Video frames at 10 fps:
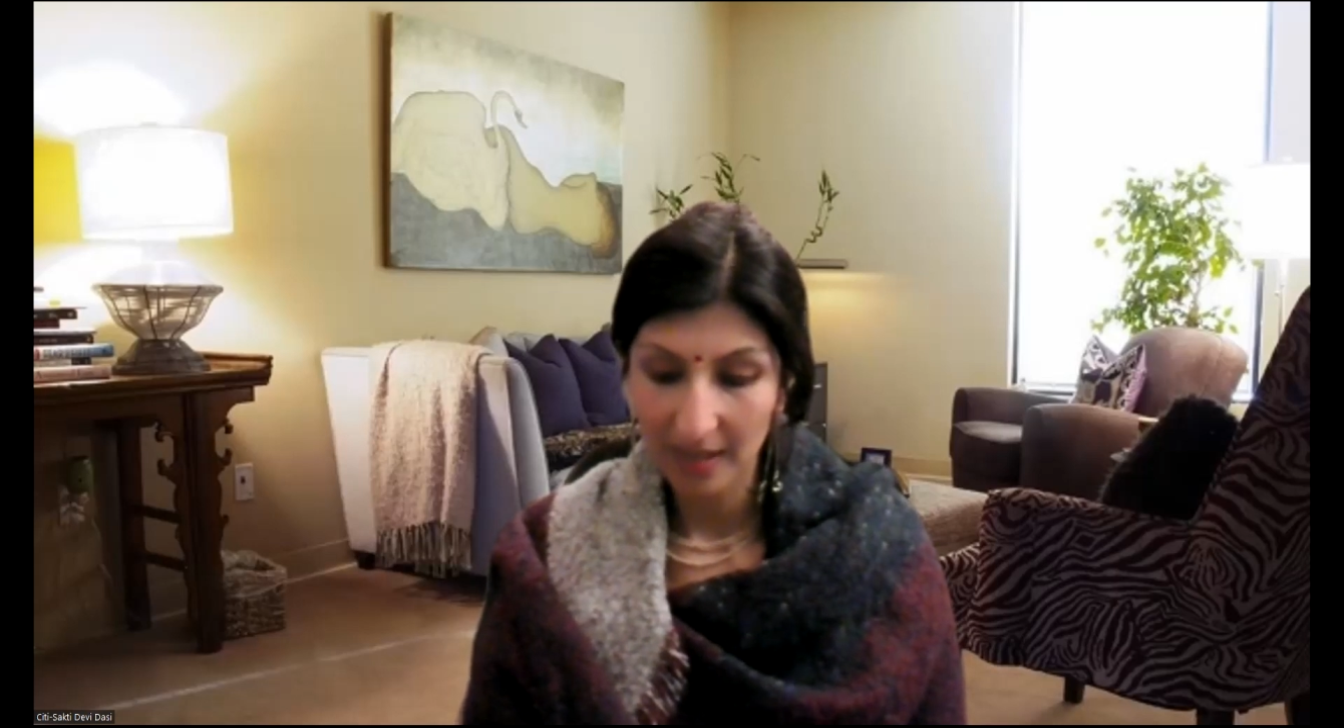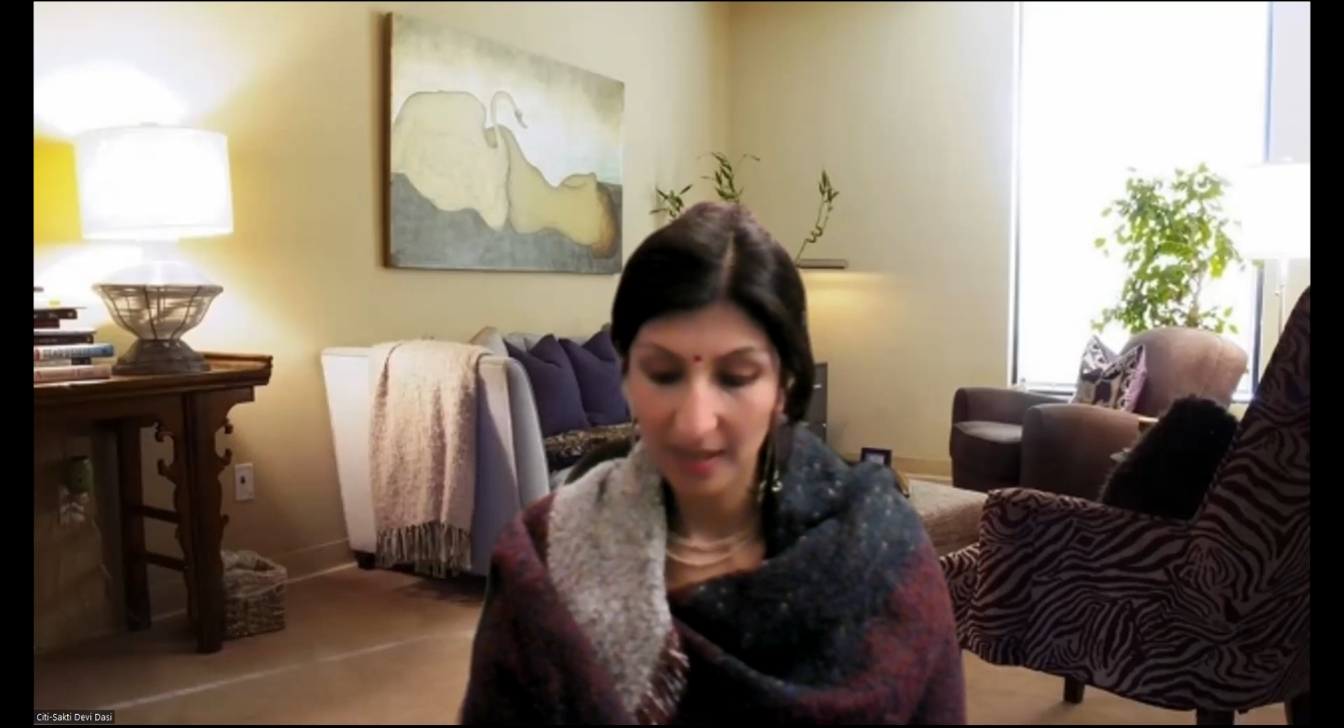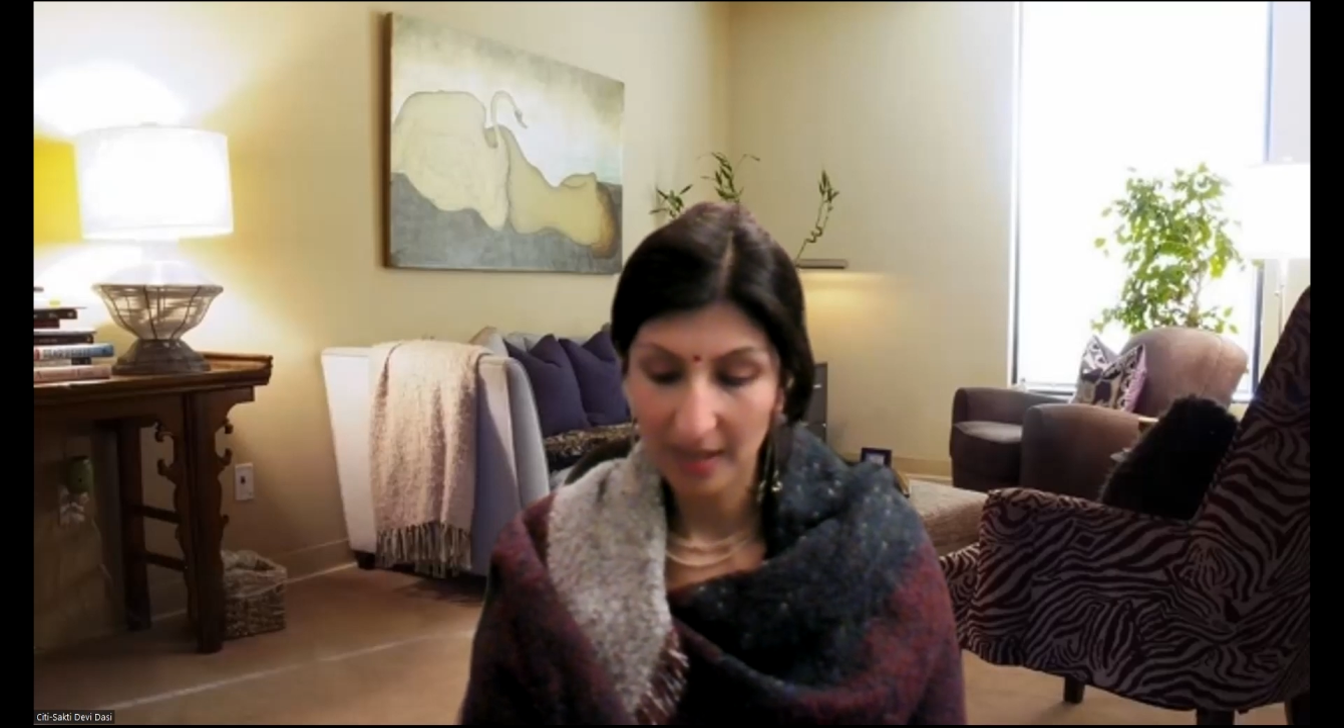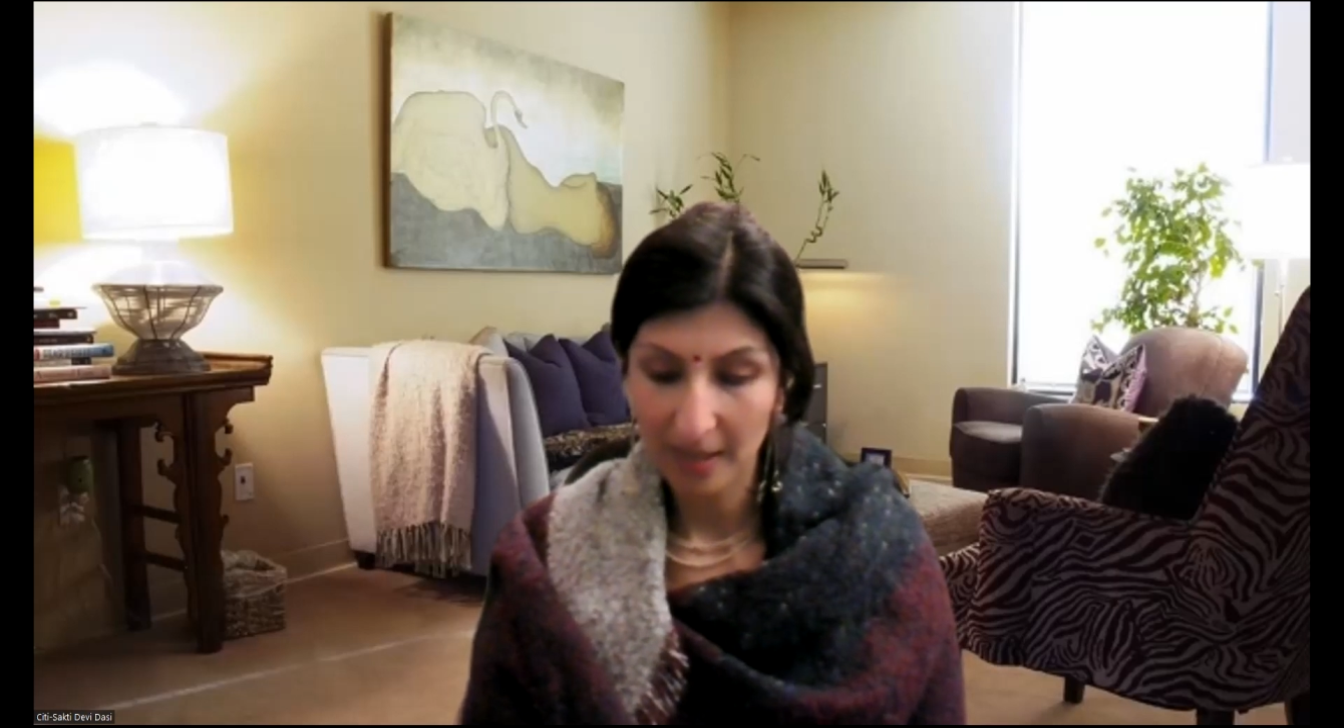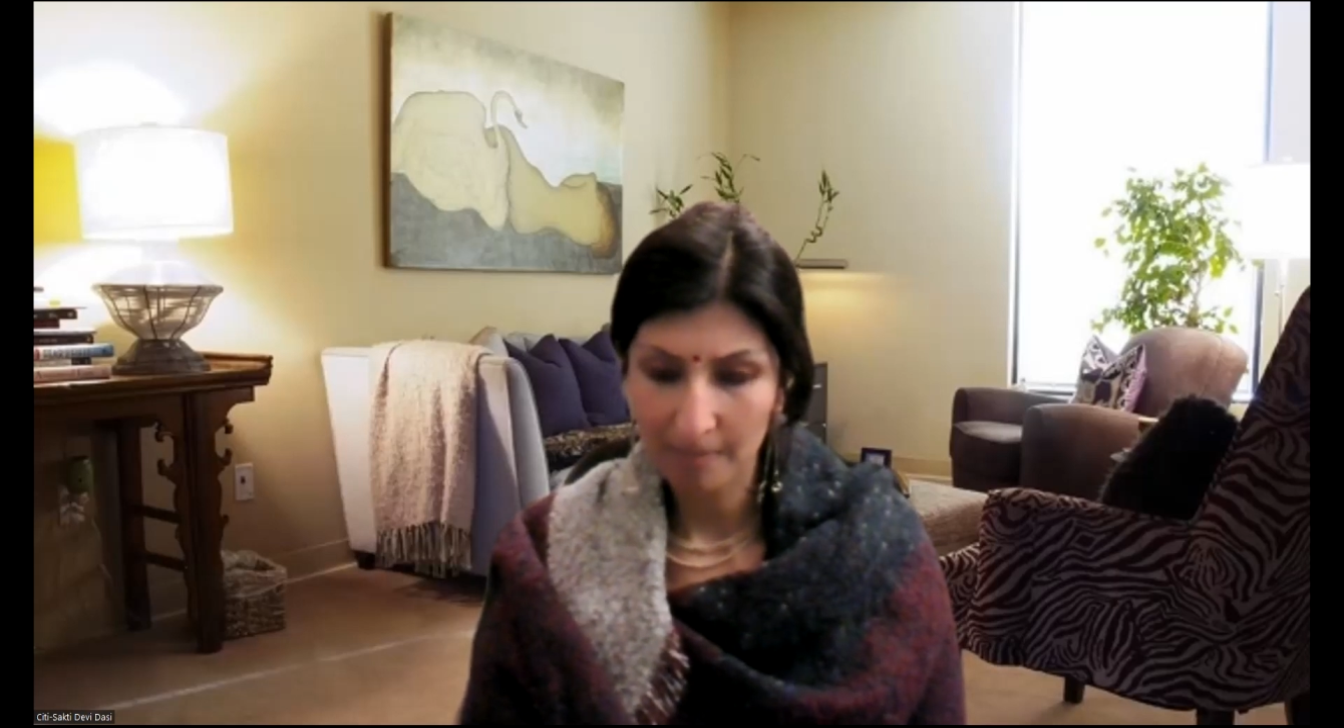
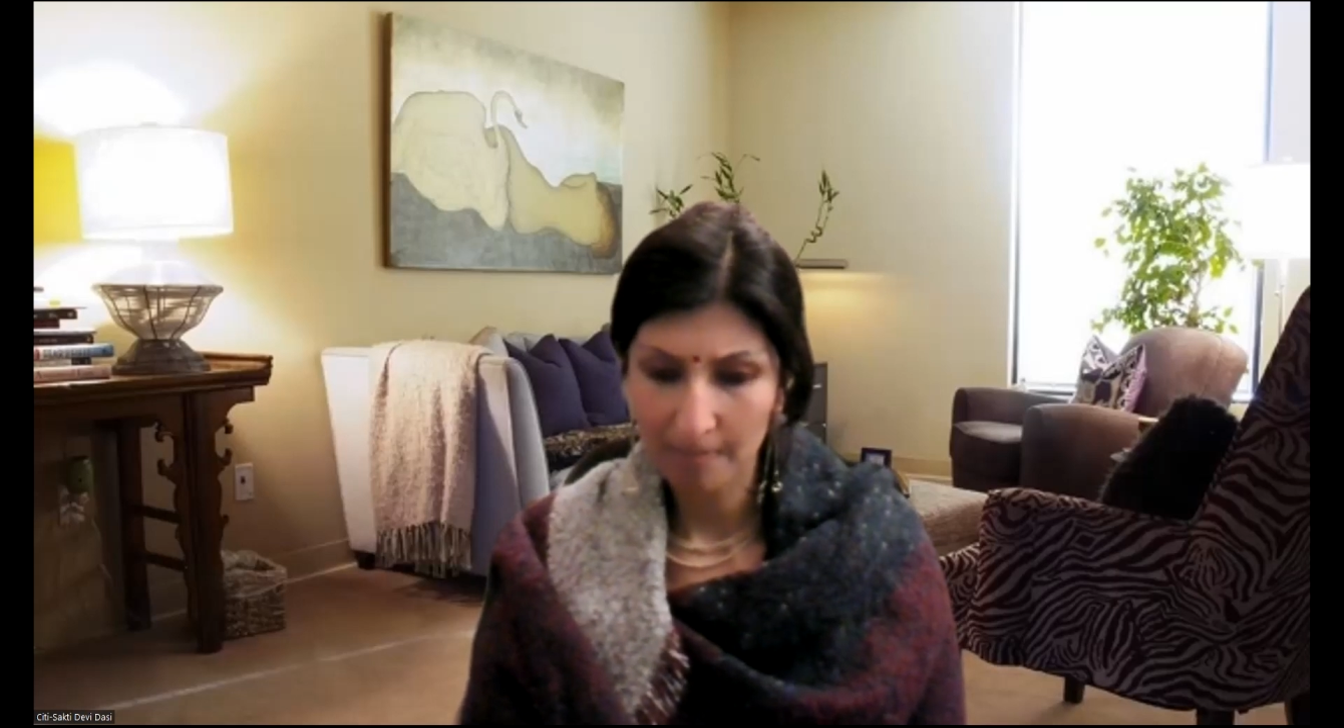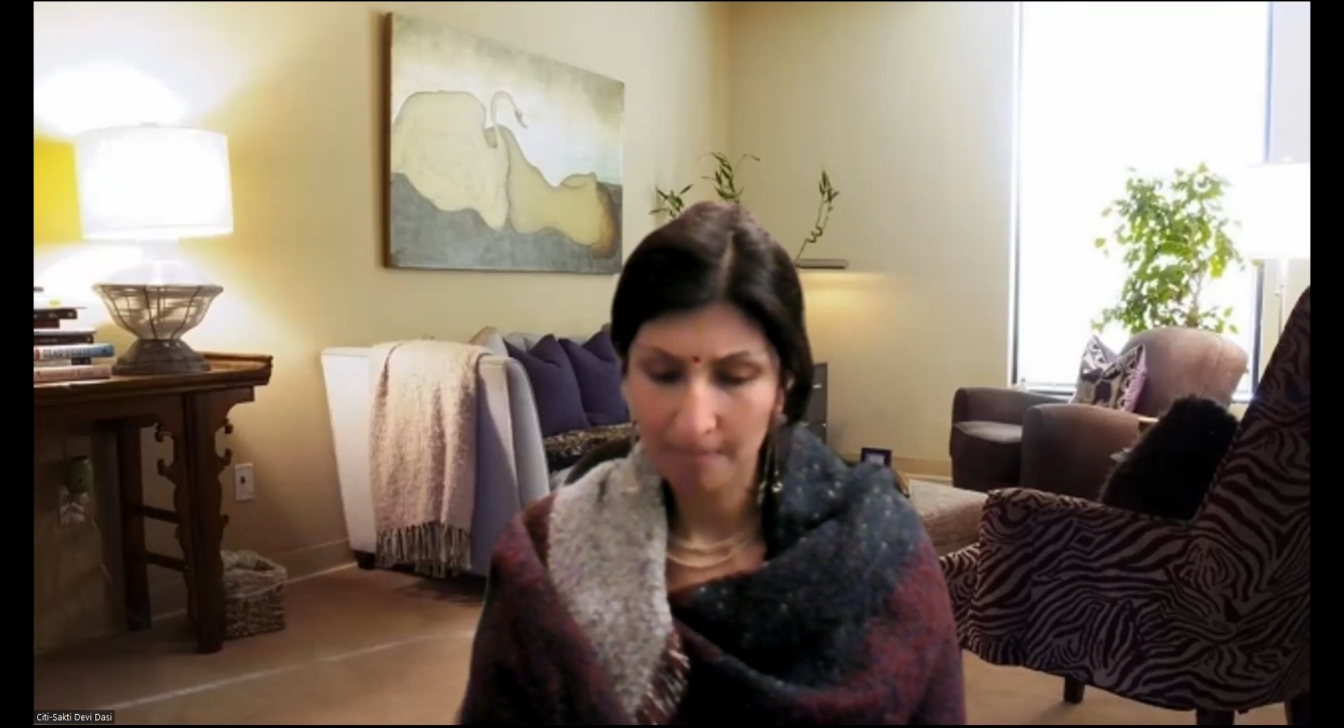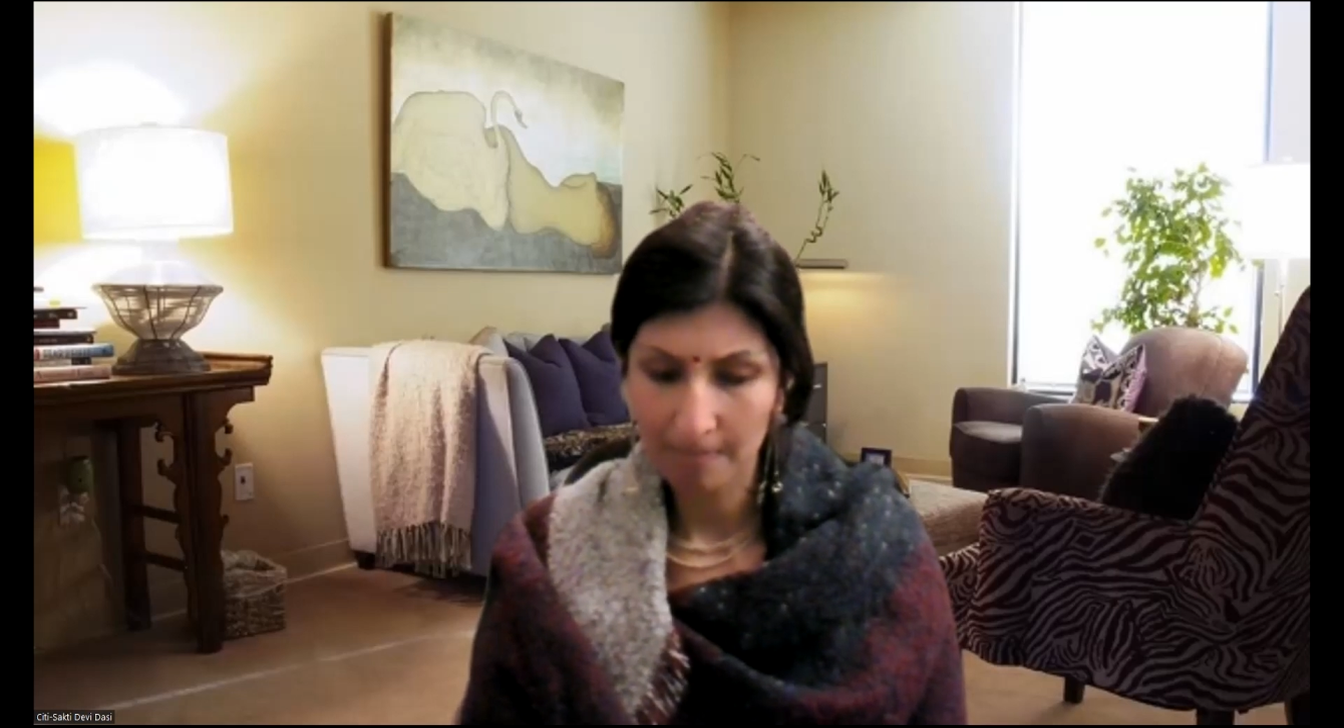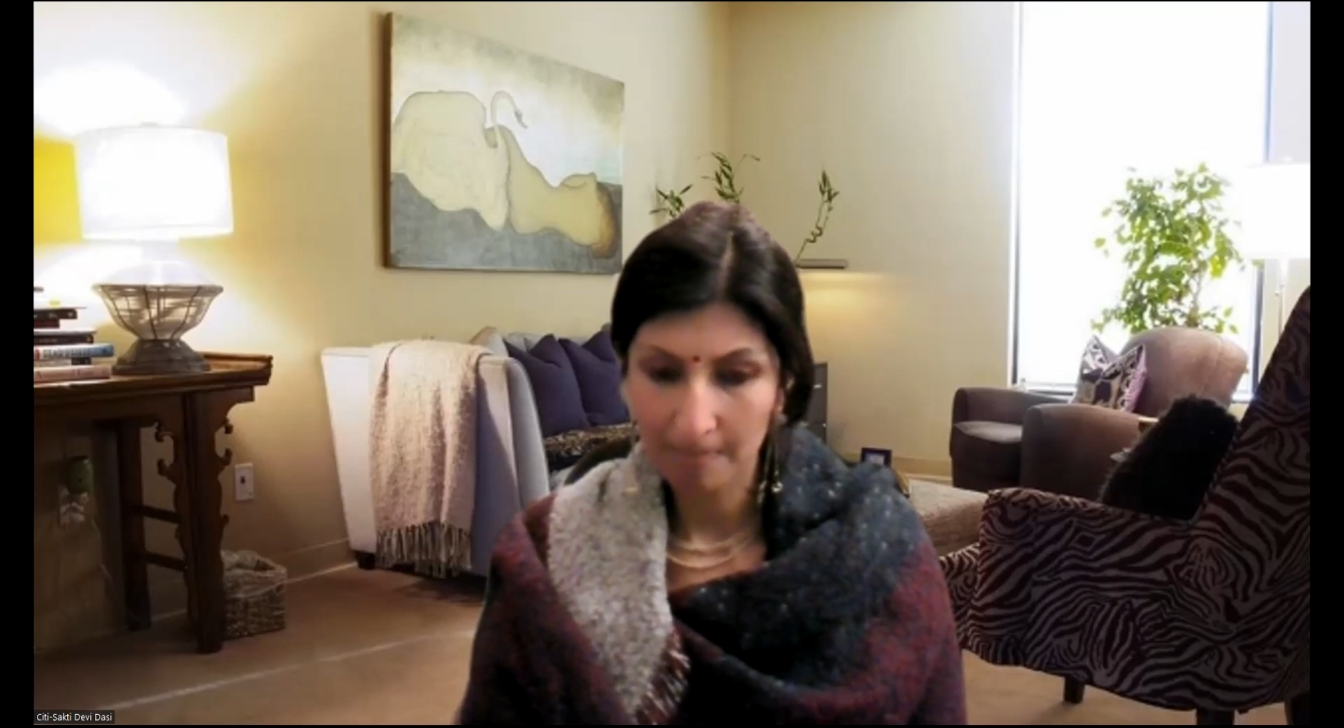And